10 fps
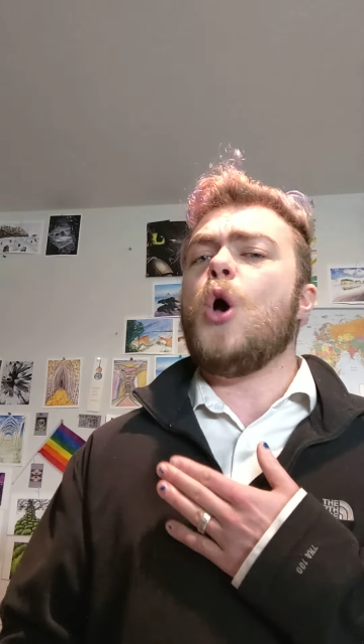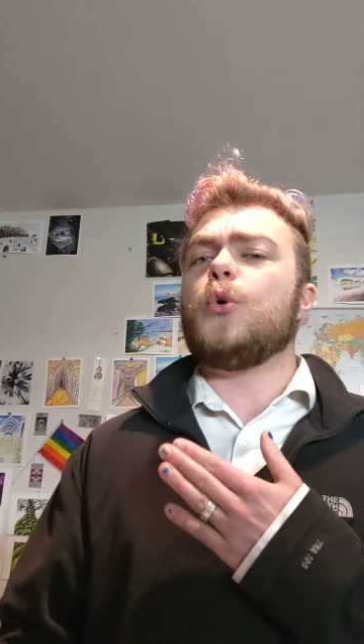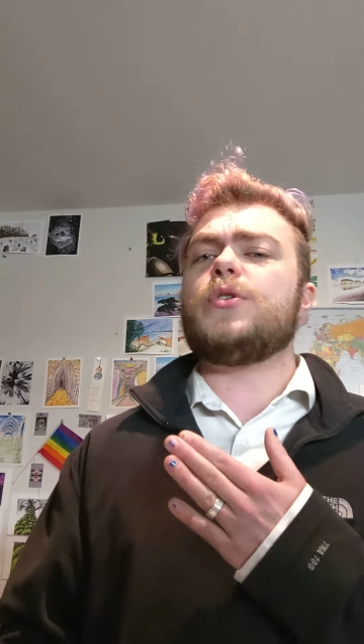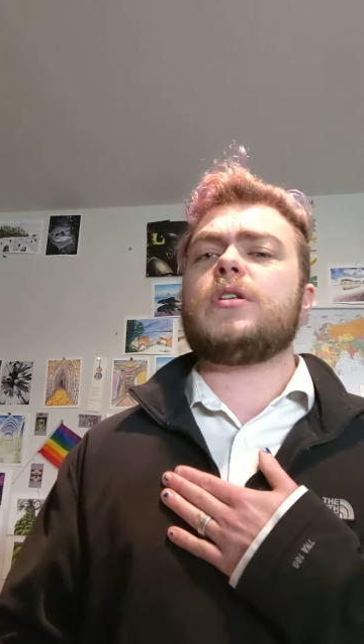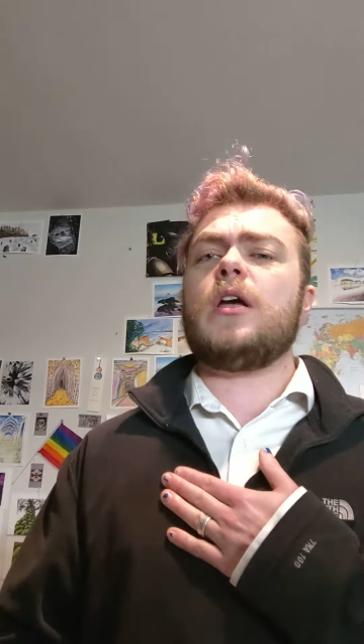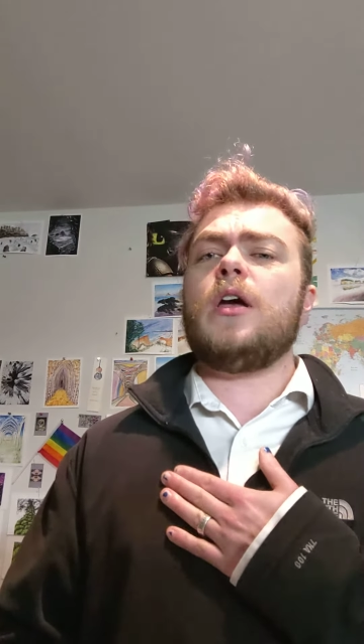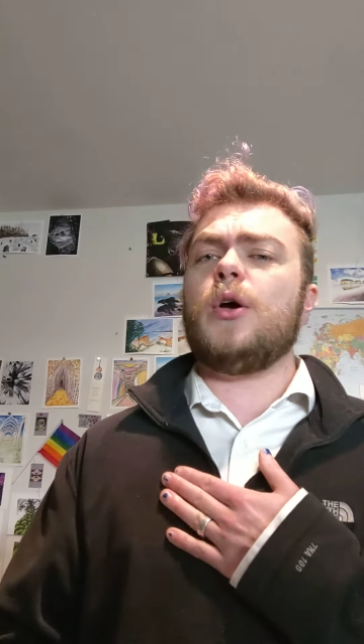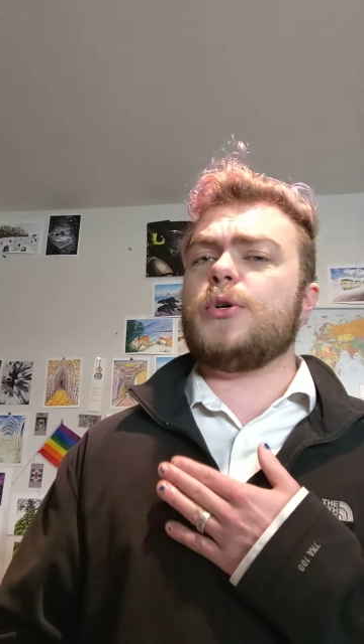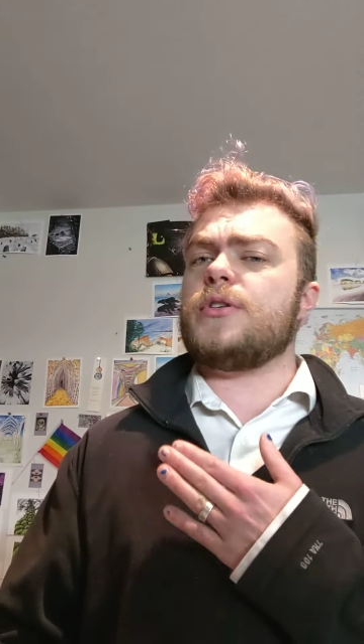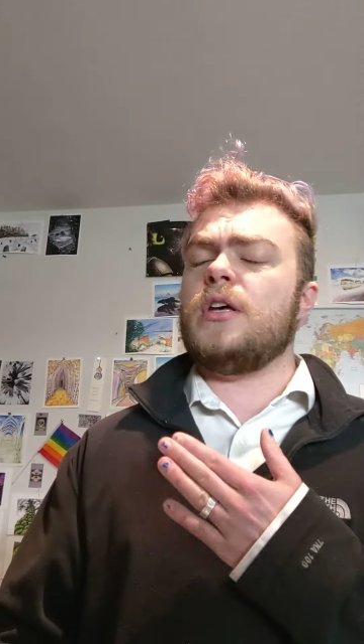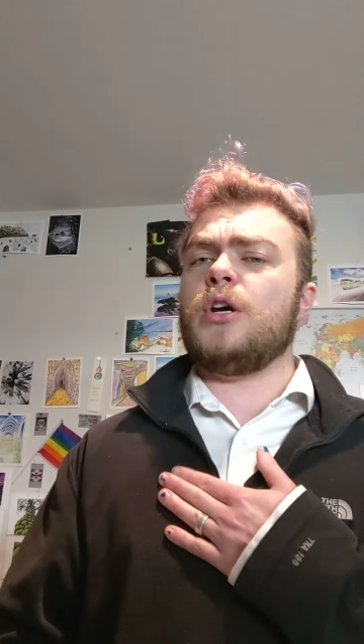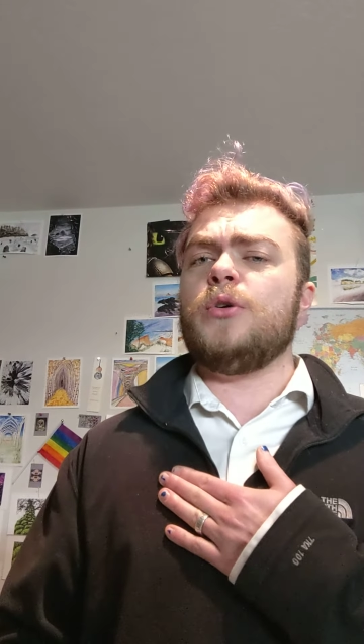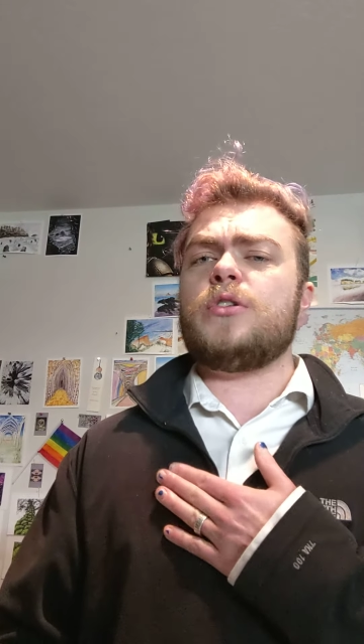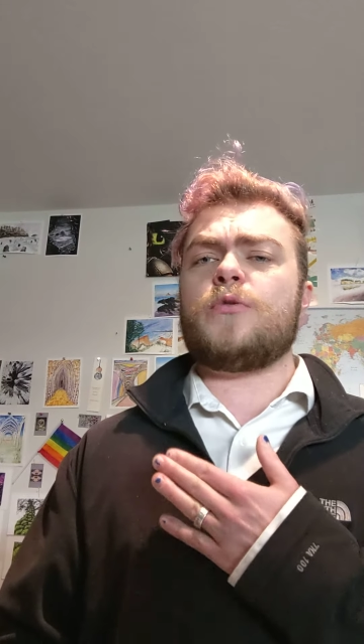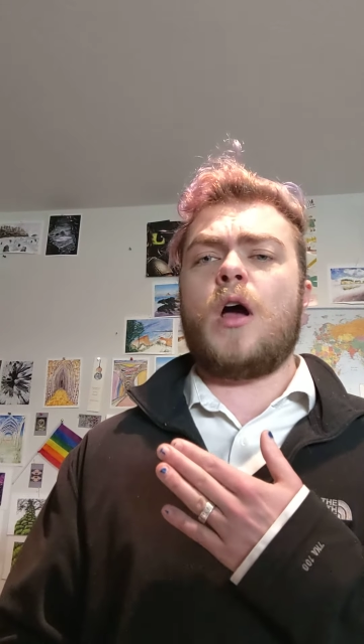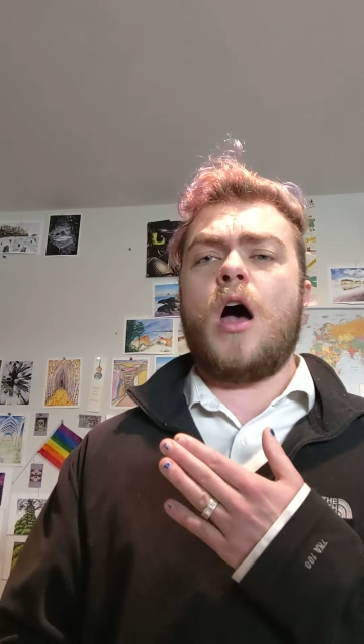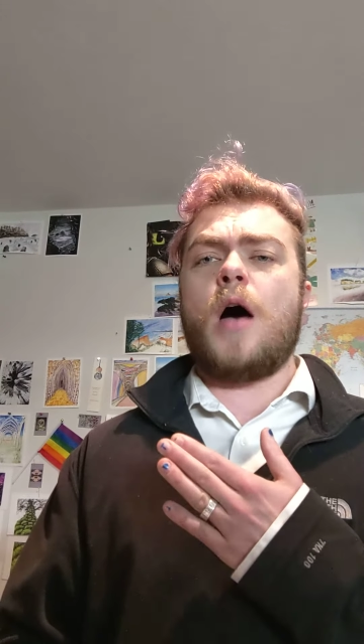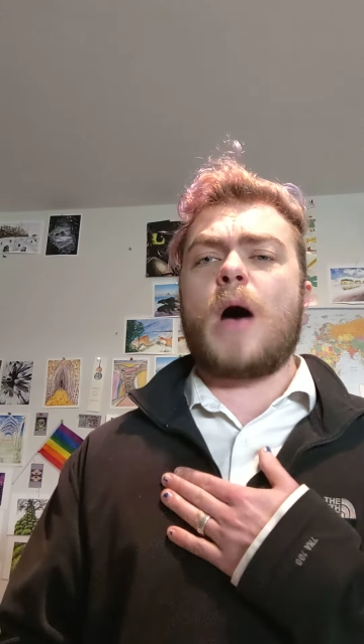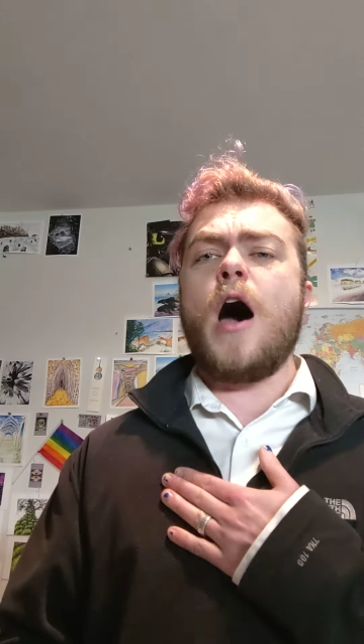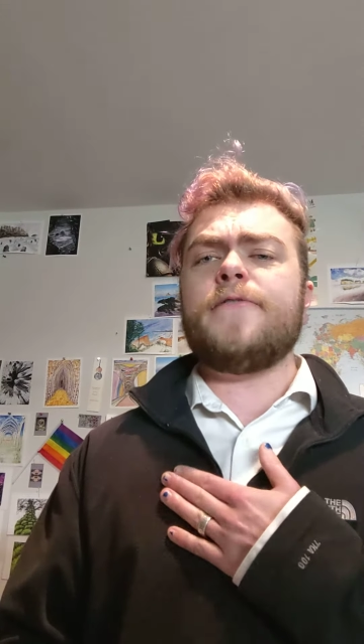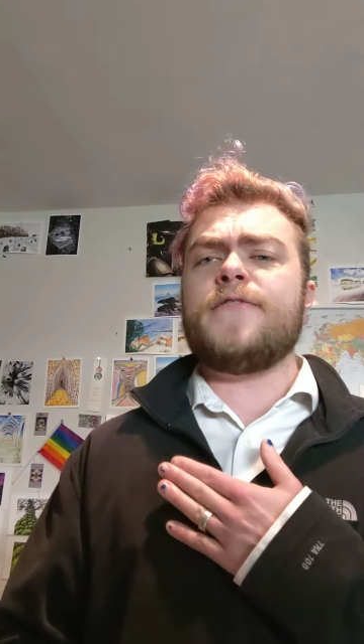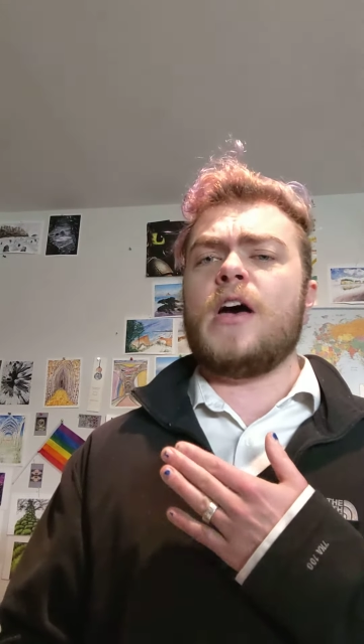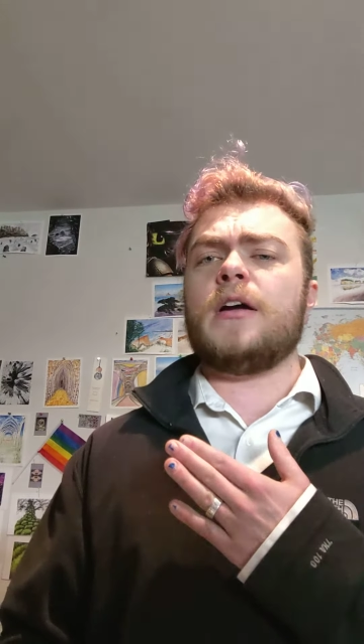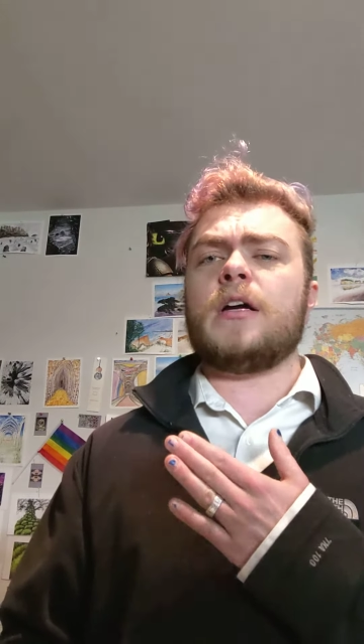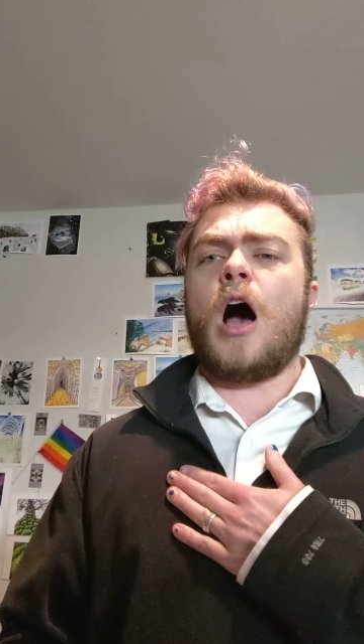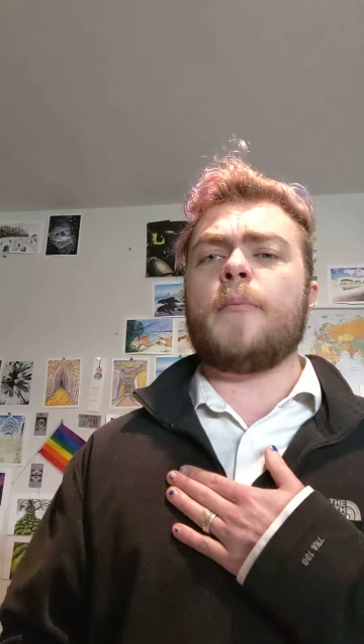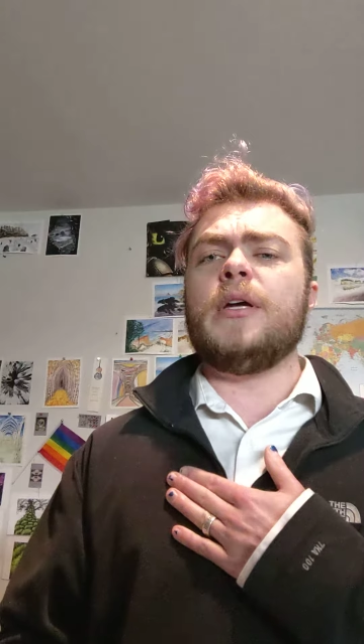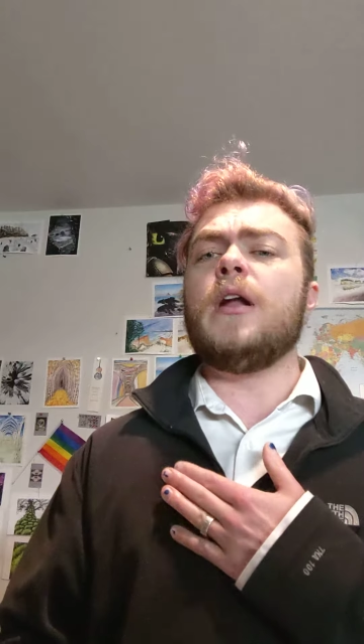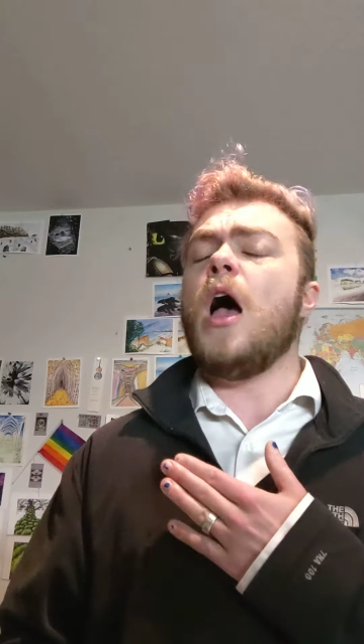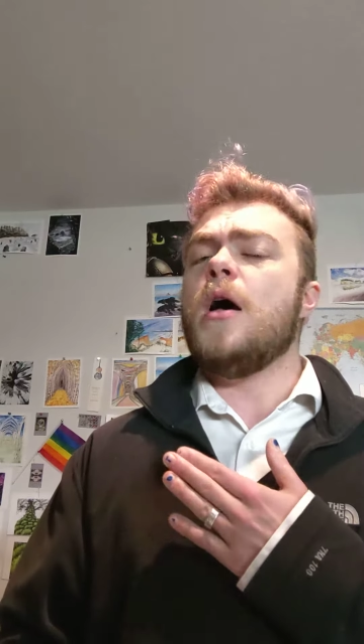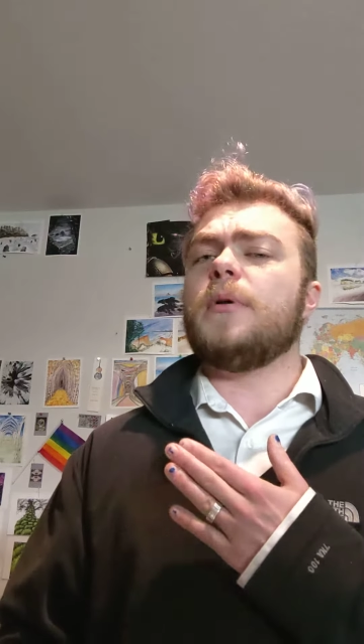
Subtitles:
who steals the goose from off the common,